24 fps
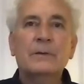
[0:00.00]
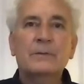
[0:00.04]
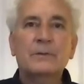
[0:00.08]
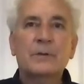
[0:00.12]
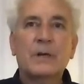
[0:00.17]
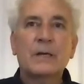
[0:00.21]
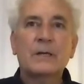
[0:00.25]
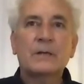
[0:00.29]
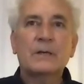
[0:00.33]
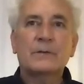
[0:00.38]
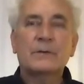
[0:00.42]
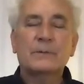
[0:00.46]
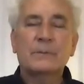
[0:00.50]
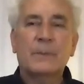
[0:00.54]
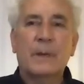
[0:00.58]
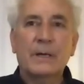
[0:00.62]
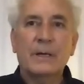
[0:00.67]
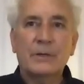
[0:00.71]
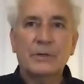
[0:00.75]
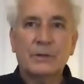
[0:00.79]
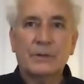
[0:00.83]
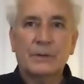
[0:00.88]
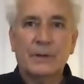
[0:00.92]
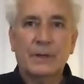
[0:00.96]
of
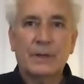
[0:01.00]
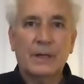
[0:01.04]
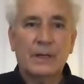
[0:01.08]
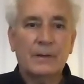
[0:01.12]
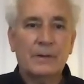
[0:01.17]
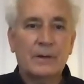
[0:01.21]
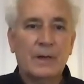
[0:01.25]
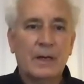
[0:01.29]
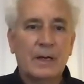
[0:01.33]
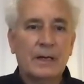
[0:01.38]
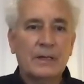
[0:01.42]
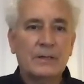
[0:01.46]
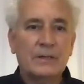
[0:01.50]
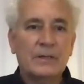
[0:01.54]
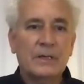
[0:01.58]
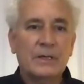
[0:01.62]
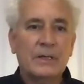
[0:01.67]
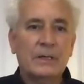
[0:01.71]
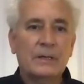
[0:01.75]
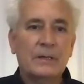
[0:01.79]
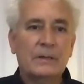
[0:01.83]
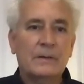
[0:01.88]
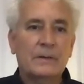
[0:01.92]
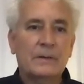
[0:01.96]
transformation, the
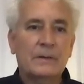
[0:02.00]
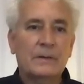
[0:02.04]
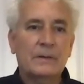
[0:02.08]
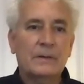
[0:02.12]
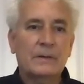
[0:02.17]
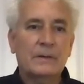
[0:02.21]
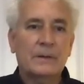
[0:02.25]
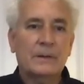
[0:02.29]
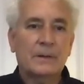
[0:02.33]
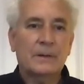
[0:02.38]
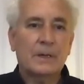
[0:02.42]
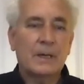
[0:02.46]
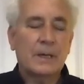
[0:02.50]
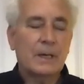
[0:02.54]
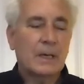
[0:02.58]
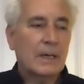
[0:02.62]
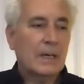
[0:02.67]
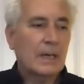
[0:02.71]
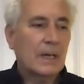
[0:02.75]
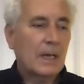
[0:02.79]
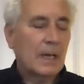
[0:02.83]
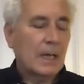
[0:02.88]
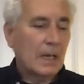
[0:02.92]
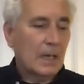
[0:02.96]
idea
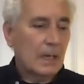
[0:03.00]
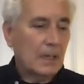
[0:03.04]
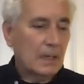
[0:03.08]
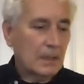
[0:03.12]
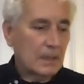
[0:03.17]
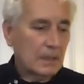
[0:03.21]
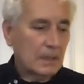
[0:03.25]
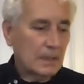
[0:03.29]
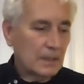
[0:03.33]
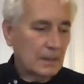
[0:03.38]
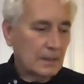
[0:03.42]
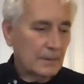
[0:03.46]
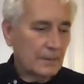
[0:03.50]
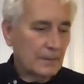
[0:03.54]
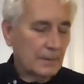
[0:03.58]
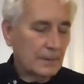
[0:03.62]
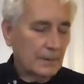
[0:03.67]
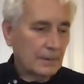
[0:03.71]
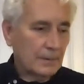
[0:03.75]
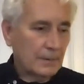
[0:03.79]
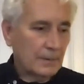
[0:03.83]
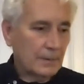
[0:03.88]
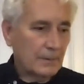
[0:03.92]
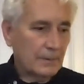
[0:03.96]
that
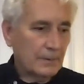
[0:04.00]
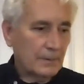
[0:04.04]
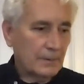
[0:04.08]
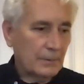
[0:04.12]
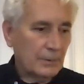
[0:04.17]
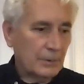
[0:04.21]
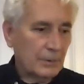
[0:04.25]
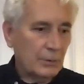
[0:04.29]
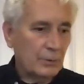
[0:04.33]
you